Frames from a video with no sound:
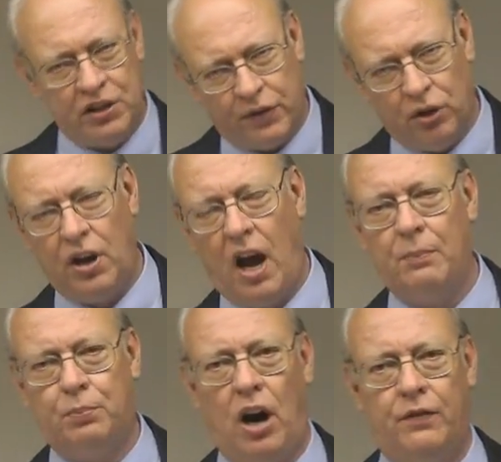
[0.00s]
It's for
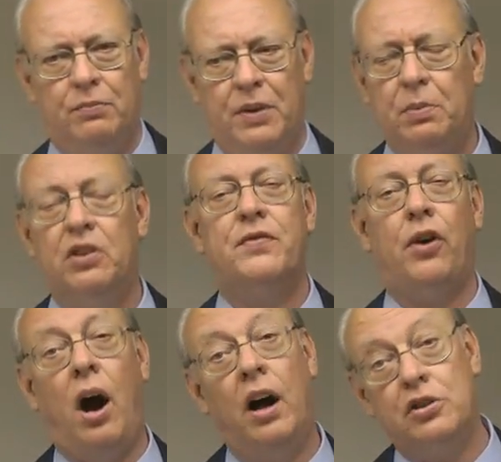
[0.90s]
nonprofit people. It's
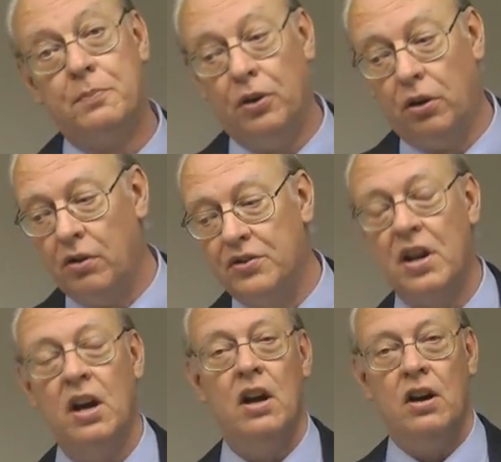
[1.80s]
for
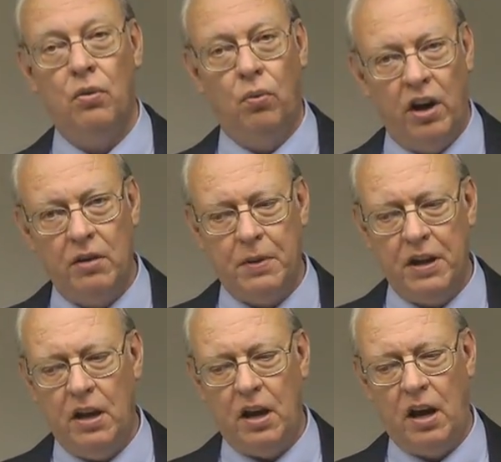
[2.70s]
entrepreneurs who want to
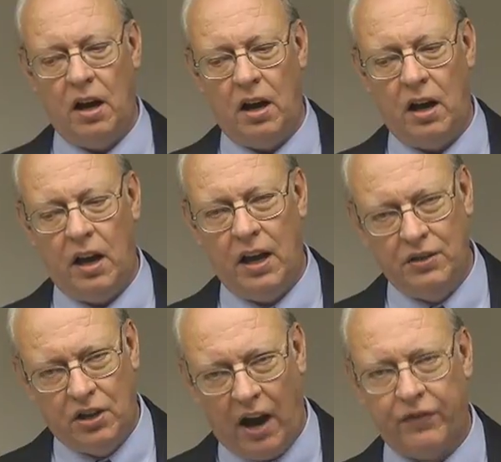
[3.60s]
be uh,
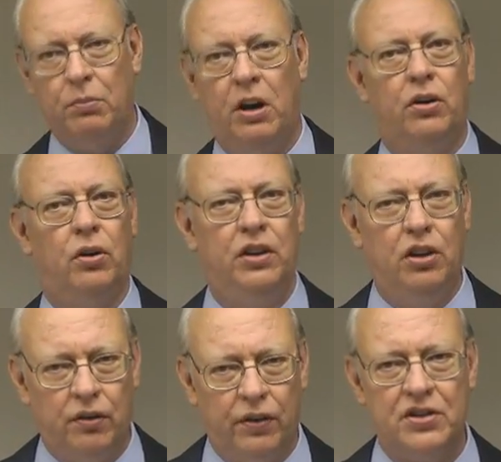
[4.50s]
in government or in
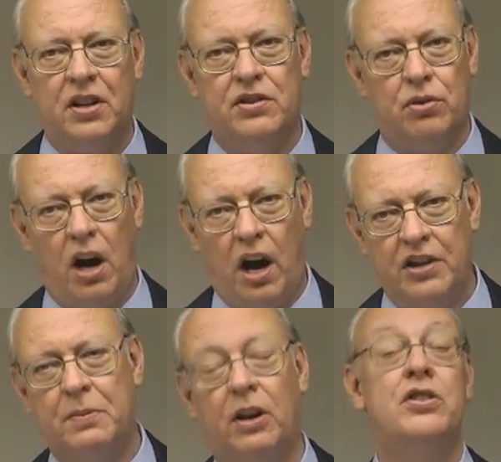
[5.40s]
universities or in
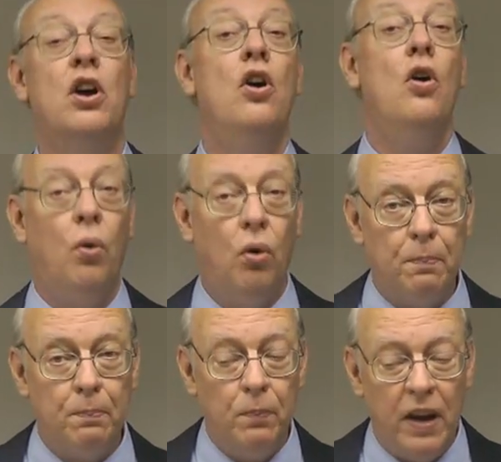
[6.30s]
hospitals
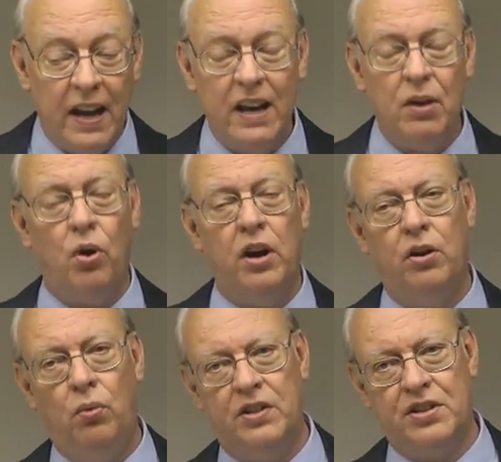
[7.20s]
or anyone
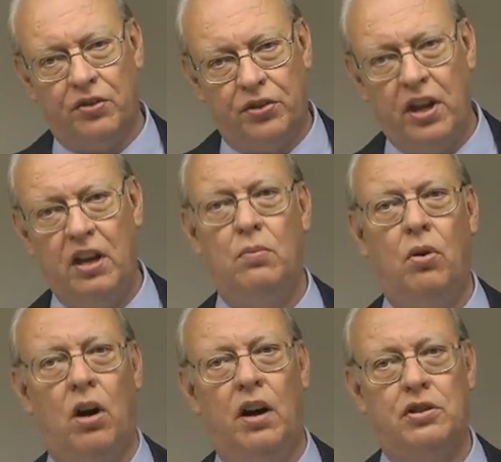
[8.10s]
who wants to think
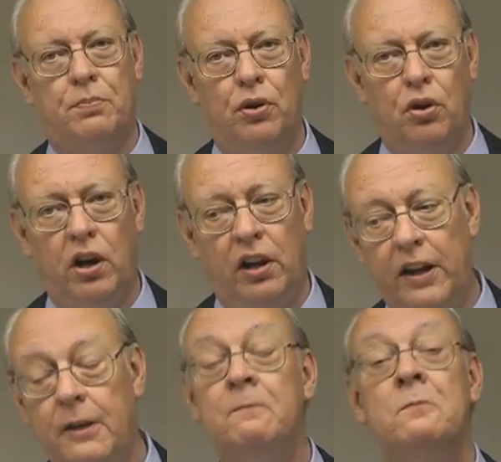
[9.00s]
more
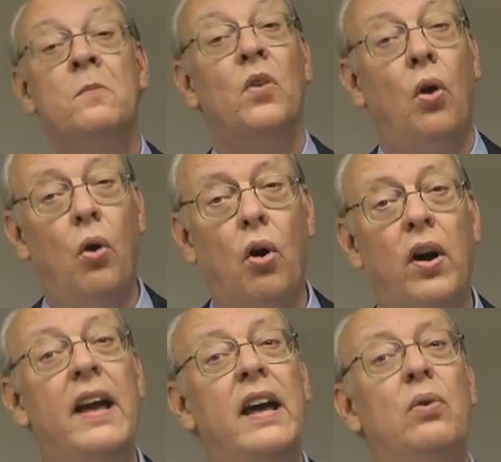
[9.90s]
entrepreneurially
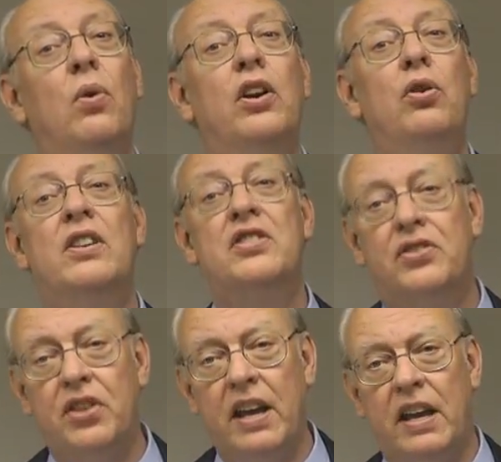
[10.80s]
or anyone who is
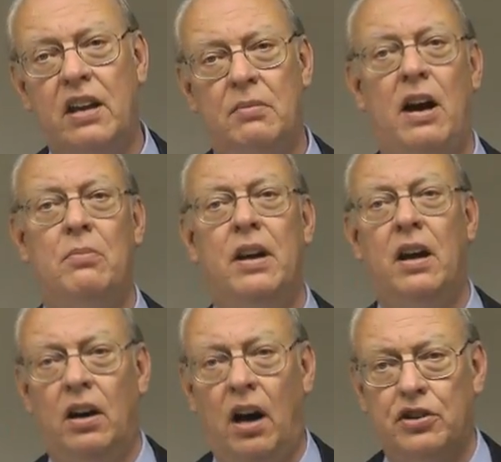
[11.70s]
thinking about
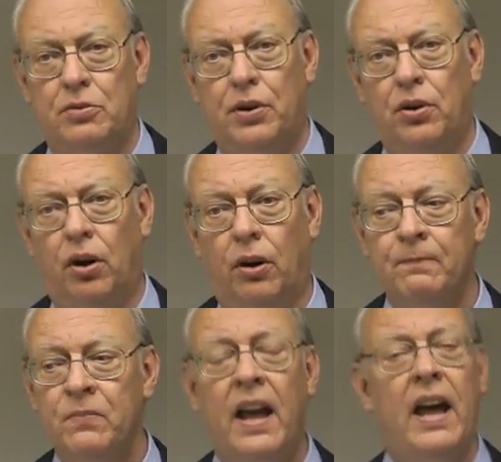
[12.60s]
being an entrepreneur.
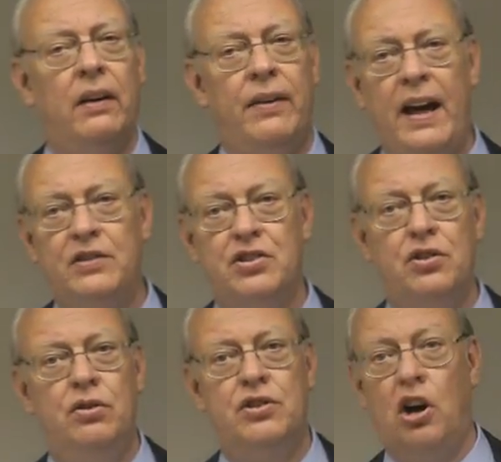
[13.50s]
And I've had
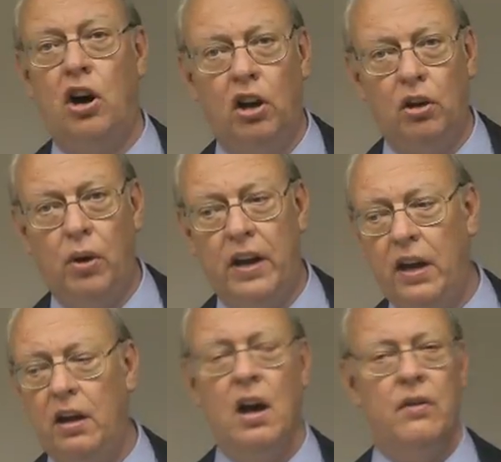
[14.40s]
students all the
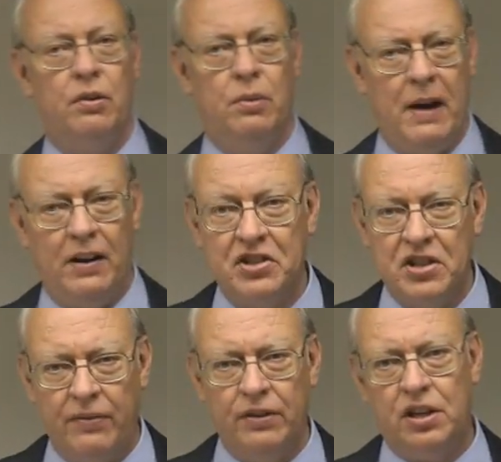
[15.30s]
way from about
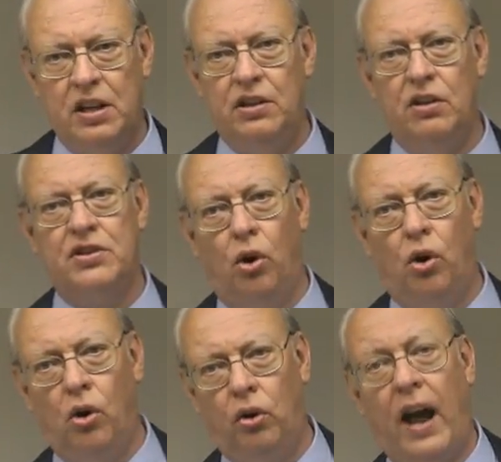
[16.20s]
17 years
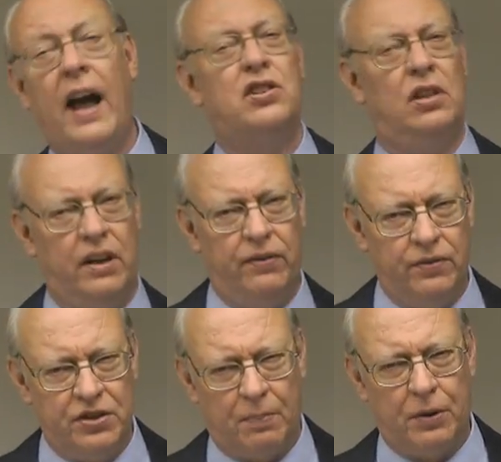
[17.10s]
old. I actually
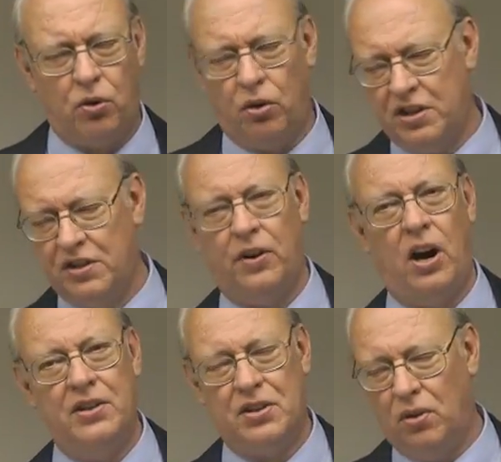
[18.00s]
give separate courses for
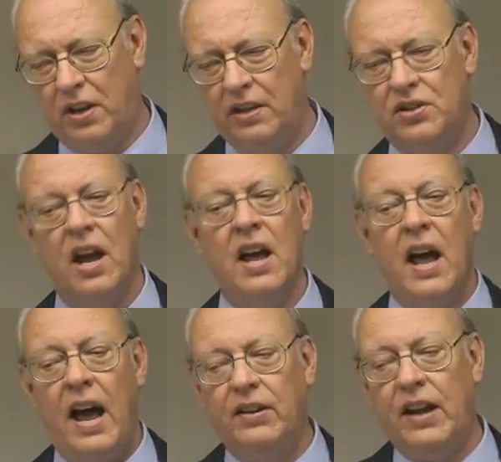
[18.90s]
high school kids,
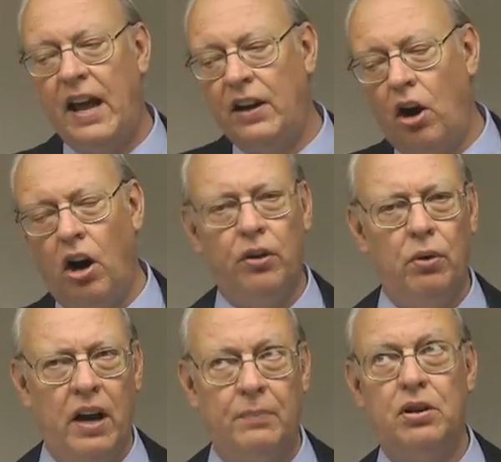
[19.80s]
and, and all the
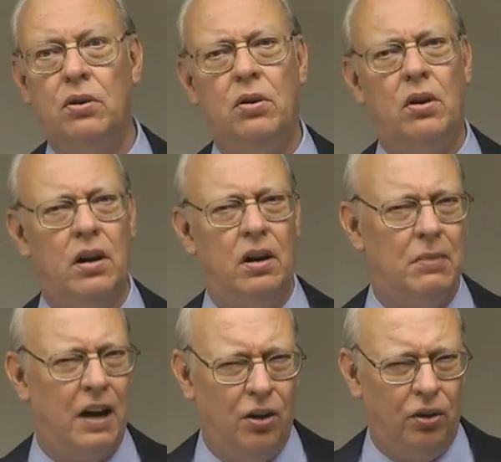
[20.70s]
way up to uh,
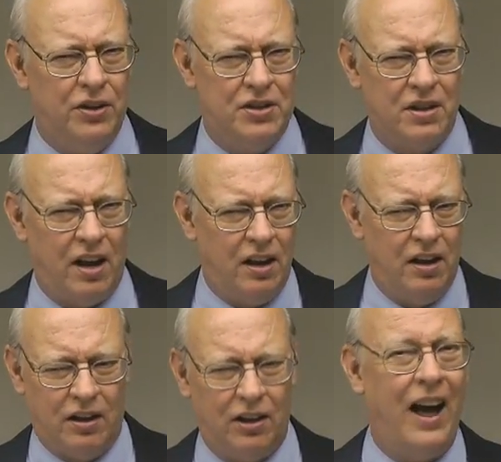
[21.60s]
my oldest
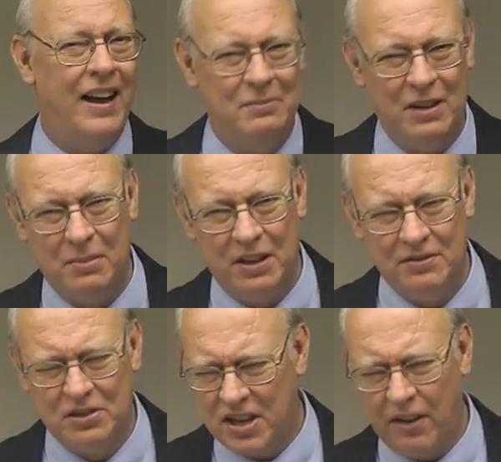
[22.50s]
uh, client, may have
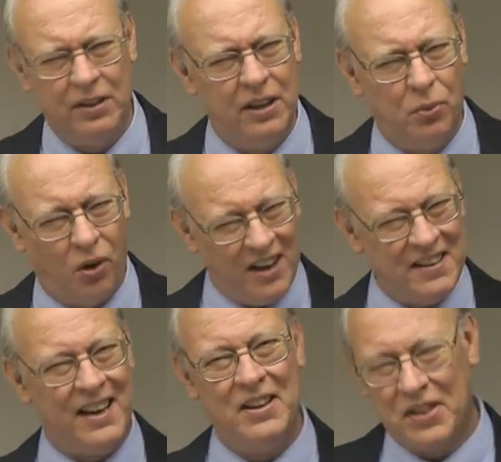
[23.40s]
been
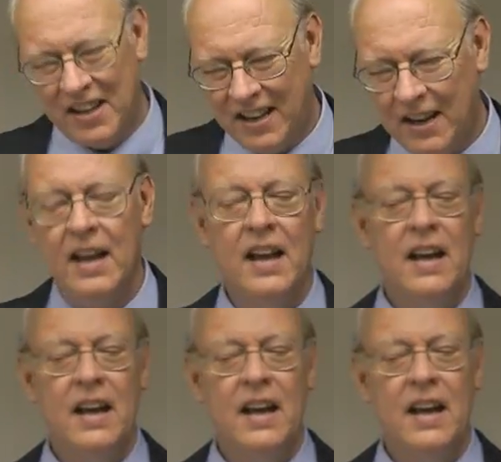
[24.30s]
71, I think.